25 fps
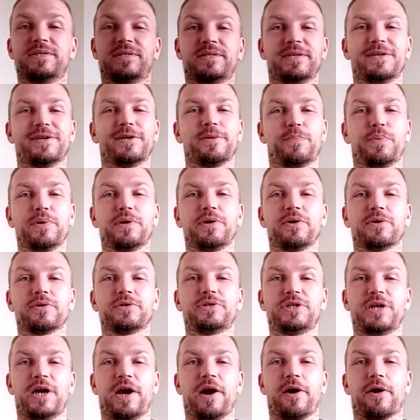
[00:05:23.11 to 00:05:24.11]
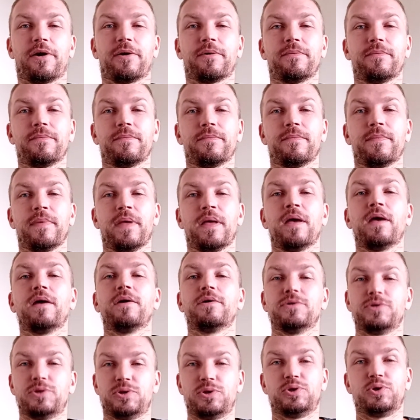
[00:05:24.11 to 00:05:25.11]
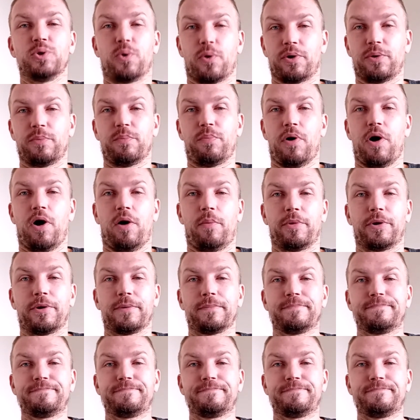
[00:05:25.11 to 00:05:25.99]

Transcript: sit up in your chair, Jordan Palmer.